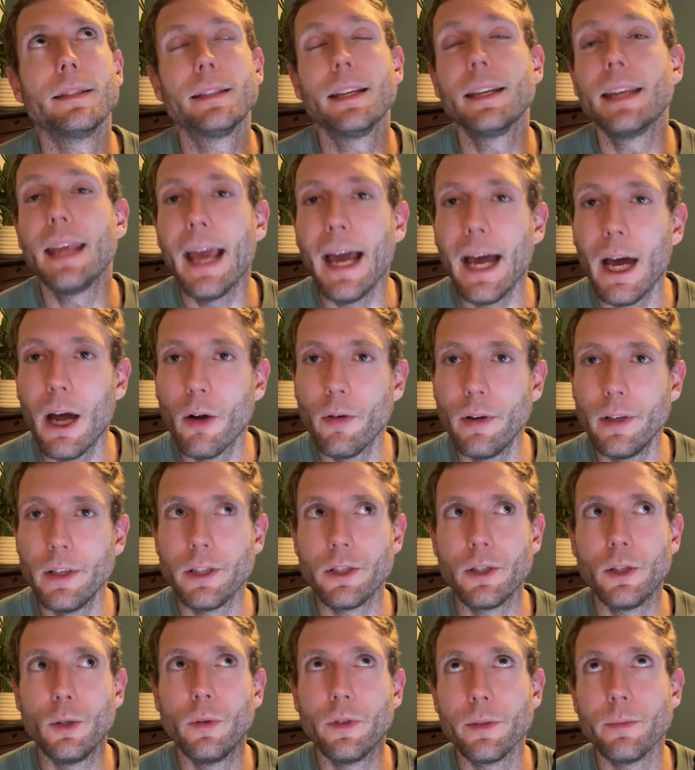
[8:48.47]
steady hour in the
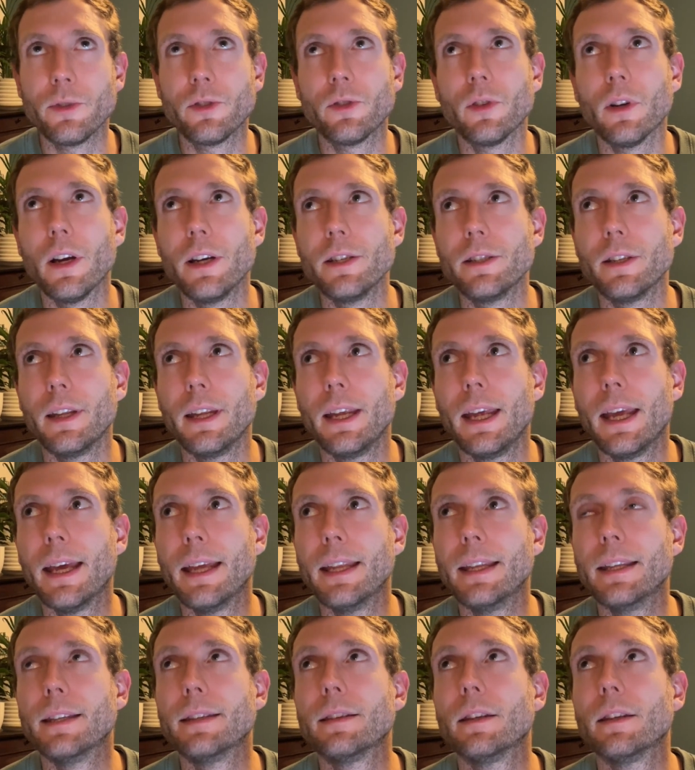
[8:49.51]
shoe with some strides at the end.